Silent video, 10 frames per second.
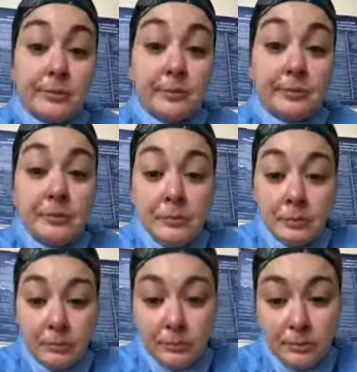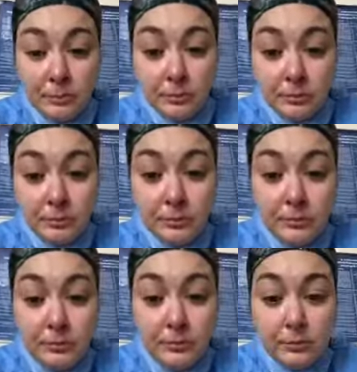
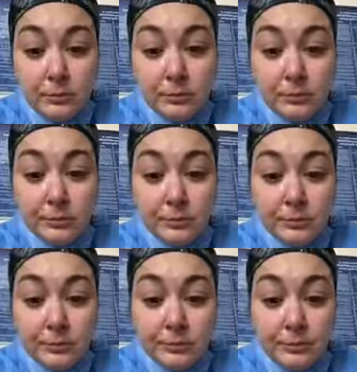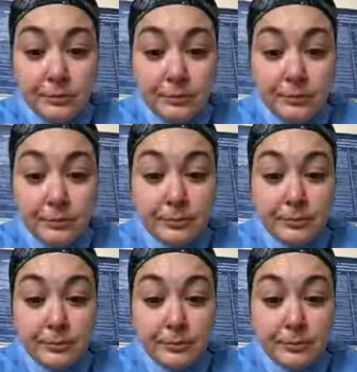[no speech]